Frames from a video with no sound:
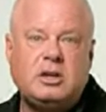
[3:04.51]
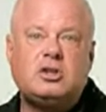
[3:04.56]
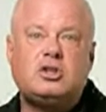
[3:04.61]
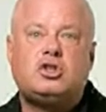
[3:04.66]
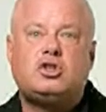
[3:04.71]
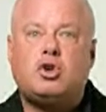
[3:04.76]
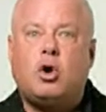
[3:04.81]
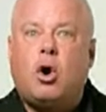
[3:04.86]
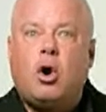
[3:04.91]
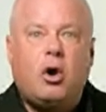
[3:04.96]

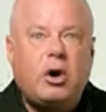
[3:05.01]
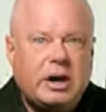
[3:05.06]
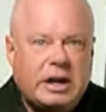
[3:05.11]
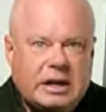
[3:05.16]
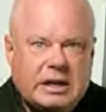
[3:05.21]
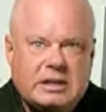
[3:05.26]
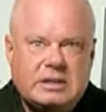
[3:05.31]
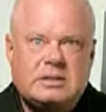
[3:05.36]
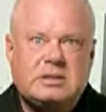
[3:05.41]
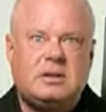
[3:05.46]

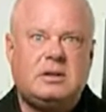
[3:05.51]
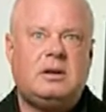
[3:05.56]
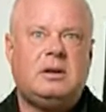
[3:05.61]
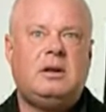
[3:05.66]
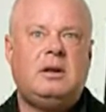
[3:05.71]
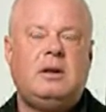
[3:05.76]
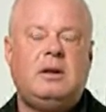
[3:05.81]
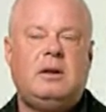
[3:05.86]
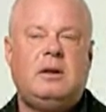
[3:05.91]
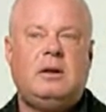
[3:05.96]
Stories
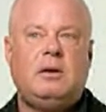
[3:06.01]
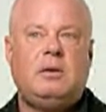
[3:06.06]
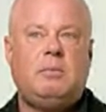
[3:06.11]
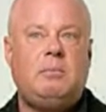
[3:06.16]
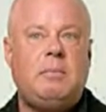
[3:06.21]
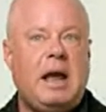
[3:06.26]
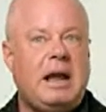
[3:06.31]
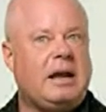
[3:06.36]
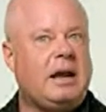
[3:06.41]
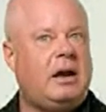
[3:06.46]

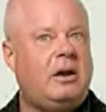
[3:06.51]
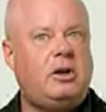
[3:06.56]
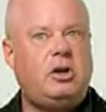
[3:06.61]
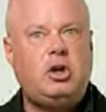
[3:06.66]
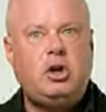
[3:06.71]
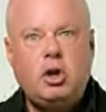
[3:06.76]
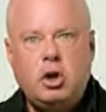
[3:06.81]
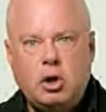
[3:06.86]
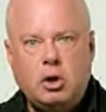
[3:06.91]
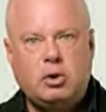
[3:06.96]
make a
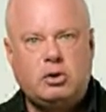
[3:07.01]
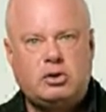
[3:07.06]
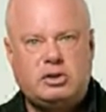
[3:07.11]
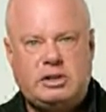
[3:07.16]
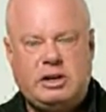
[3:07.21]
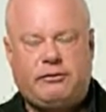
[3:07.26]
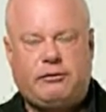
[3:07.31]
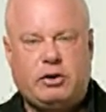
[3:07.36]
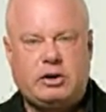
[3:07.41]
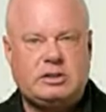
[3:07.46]
huge
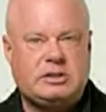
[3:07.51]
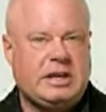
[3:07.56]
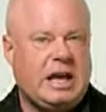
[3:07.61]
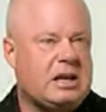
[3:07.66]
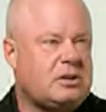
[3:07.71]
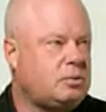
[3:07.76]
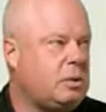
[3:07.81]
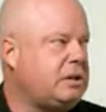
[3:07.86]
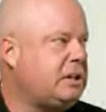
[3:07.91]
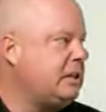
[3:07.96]
difference.
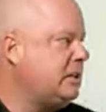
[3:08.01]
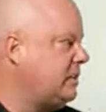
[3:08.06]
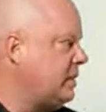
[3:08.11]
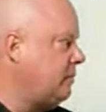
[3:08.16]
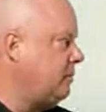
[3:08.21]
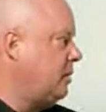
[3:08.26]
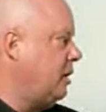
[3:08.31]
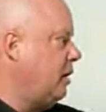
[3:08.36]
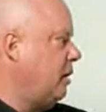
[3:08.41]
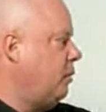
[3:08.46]
Guess what
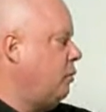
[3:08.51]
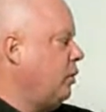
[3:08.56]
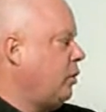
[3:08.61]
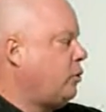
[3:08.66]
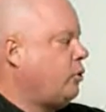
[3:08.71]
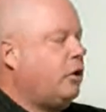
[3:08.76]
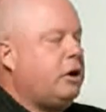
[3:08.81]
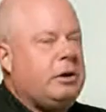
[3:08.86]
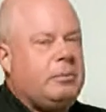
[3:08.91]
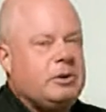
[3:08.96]
the
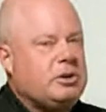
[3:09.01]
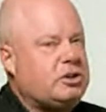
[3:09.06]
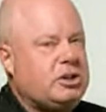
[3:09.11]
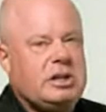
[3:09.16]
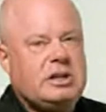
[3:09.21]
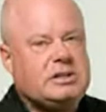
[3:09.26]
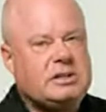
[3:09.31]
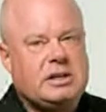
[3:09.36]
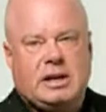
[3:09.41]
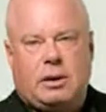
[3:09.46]
recruiting
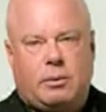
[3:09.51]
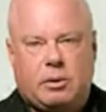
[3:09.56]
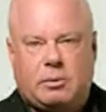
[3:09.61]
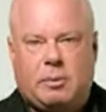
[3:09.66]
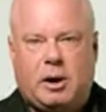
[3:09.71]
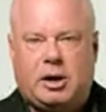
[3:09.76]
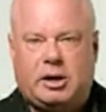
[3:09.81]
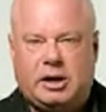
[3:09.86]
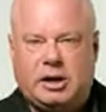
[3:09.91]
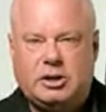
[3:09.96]
machines in network
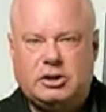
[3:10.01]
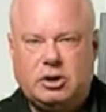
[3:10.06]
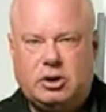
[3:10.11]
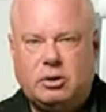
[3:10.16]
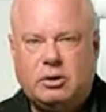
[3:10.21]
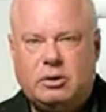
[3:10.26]
marketing do?